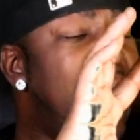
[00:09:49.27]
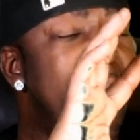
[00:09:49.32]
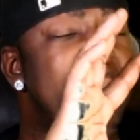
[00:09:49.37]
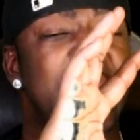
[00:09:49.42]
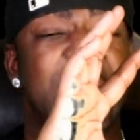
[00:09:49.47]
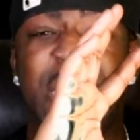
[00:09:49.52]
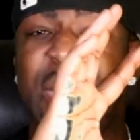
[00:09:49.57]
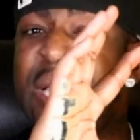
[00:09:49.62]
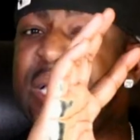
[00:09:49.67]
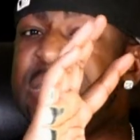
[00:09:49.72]
And
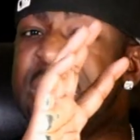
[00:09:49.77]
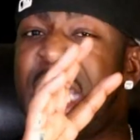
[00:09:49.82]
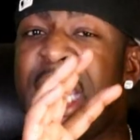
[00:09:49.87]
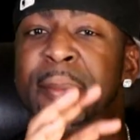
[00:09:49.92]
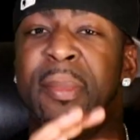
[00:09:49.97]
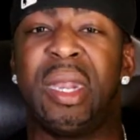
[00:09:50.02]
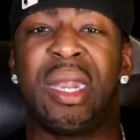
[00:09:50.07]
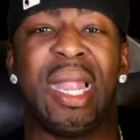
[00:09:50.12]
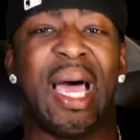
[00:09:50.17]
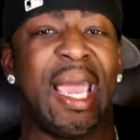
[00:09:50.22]
I mean, he's
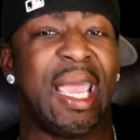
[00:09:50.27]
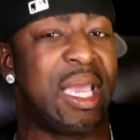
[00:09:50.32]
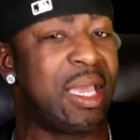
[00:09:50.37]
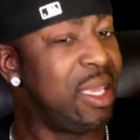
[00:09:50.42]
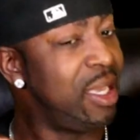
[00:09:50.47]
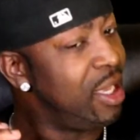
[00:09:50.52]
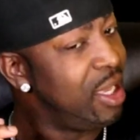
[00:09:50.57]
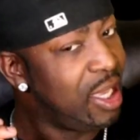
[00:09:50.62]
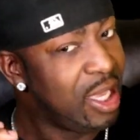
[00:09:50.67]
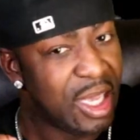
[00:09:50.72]
coming
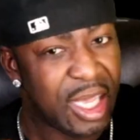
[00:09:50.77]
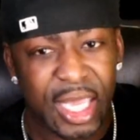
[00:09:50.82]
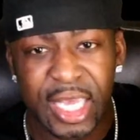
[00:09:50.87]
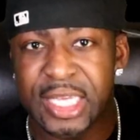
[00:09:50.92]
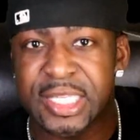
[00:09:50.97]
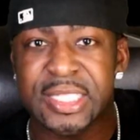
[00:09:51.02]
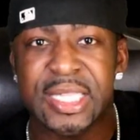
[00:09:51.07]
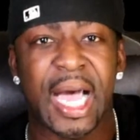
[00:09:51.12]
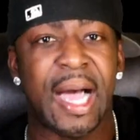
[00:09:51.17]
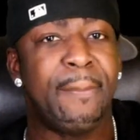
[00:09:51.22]
like,
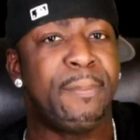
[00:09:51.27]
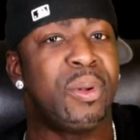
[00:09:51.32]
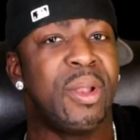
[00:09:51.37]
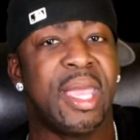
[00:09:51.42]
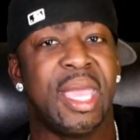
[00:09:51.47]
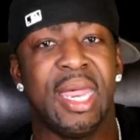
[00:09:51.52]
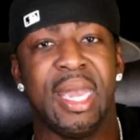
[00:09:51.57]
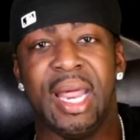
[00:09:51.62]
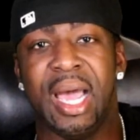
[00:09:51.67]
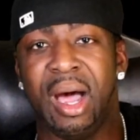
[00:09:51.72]
he's not
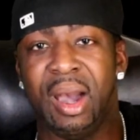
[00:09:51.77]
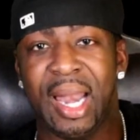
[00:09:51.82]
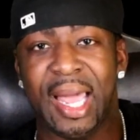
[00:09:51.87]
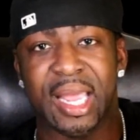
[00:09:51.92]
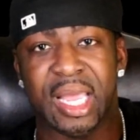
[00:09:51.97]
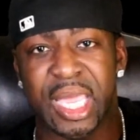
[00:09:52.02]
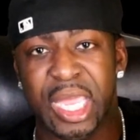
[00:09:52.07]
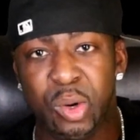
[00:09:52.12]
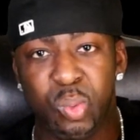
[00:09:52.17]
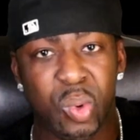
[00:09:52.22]
playing now.
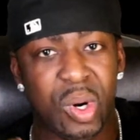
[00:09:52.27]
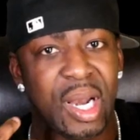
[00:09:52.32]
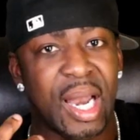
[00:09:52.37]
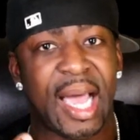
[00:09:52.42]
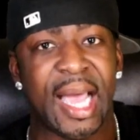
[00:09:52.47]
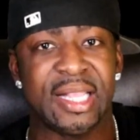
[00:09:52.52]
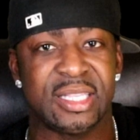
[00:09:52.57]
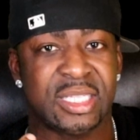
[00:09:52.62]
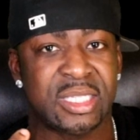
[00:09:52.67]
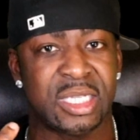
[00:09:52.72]
Like, he
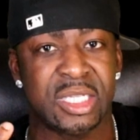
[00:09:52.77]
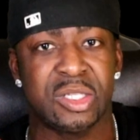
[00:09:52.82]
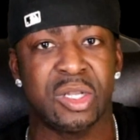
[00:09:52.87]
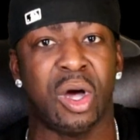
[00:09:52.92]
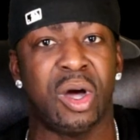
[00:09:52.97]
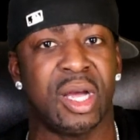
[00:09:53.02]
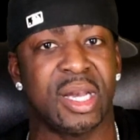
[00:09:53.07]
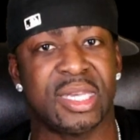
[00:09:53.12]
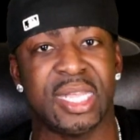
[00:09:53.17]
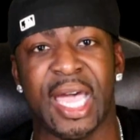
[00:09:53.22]
realizes this
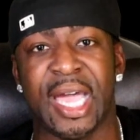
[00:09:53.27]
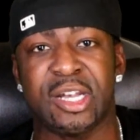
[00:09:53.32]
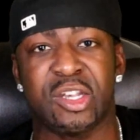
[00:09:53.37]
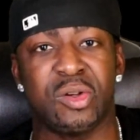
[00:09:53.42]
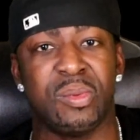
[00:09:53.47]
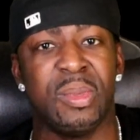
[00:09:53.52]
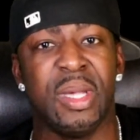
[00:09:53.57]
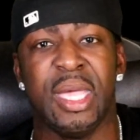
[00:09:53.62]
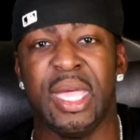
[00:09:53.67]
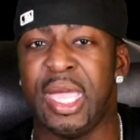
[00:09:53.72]
dog
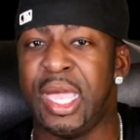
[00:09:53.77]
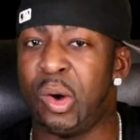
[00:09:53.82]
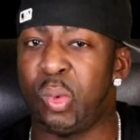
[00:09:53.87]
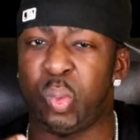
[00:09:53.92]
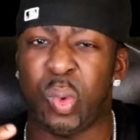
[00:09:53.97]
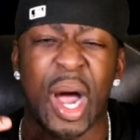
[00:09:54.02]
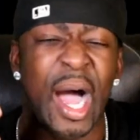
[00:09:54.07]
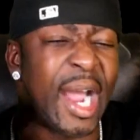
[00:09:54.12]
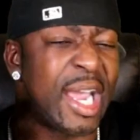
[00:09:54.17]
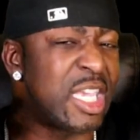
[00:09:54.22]
attacked him
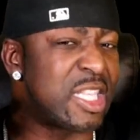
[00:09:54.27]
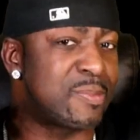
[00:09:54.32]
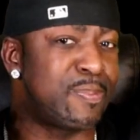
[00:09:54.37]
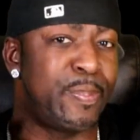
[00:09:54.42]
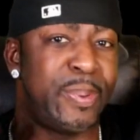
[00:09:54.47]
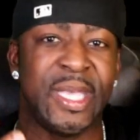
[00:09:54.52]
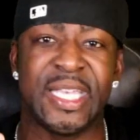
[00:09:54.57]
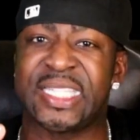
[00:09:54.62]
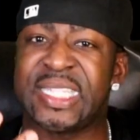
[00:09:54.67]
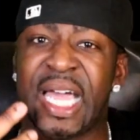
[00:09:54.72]
and Rock is
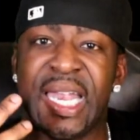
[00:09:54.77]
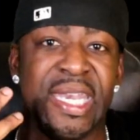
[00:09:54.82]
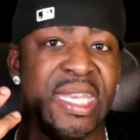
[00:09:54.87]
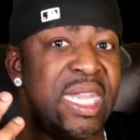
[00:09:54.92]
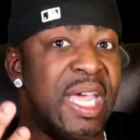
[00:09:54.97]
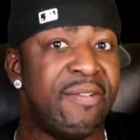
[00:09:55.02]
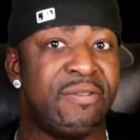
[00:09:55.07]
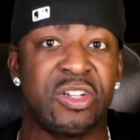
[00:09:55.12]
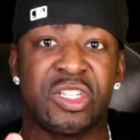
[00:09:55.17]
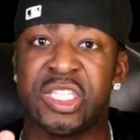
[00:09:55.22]
pissed. I've
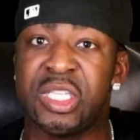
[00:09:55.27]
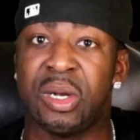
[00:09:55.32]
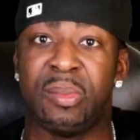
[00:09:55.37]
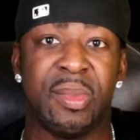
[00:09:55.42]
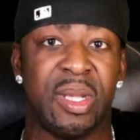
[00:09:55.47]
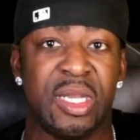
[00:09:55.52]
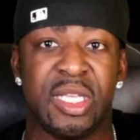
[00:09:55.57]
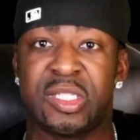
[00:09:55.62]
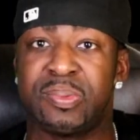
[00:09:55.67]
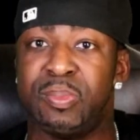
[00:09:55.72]
never seen
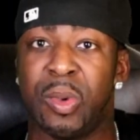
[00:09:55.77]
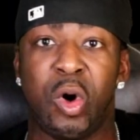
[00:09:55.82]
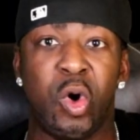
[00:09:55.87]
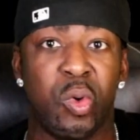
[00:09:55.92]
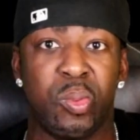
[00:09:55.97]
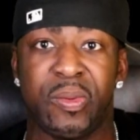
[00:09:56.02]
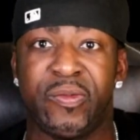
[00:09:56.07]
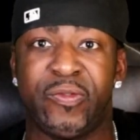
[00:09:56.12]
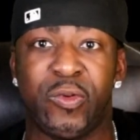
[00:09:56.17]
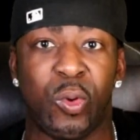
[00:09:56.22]
him in this
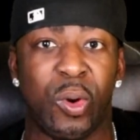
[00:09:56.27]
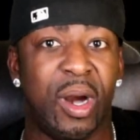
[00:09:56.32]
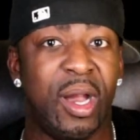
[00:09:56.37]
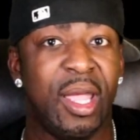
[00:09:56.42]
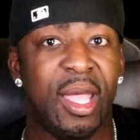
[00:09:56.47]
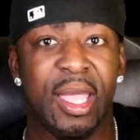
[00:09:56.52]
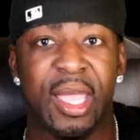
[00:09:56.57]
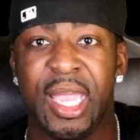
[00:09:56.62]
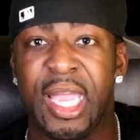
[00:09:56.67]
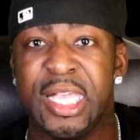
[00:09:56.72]
mode before.